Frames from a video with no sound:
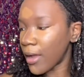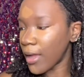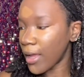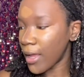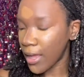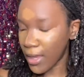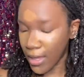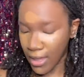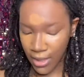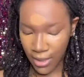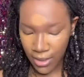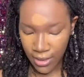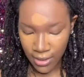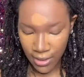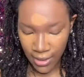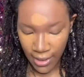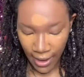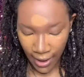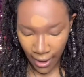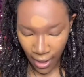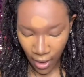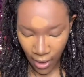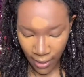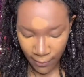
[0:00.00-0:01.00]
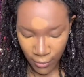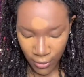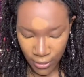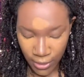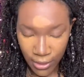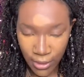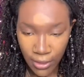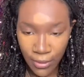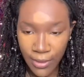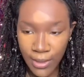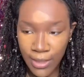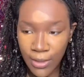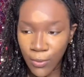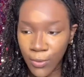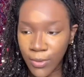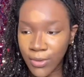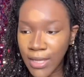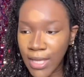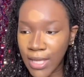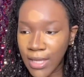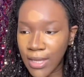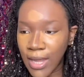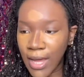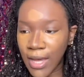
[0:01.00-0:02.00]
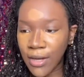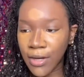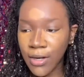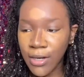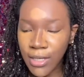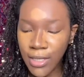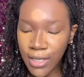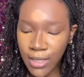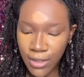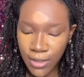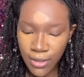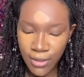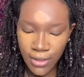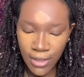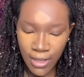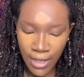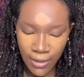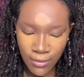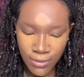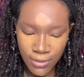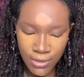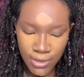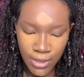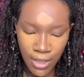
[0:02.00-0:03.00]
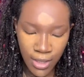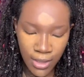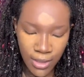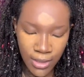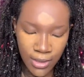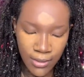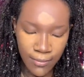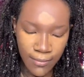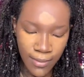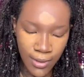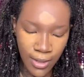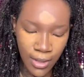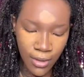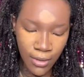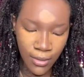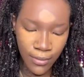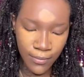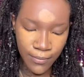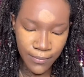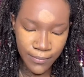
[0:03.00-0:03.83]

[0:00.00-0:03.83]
And now I'm gonna go in with that lighter color that I was talking about.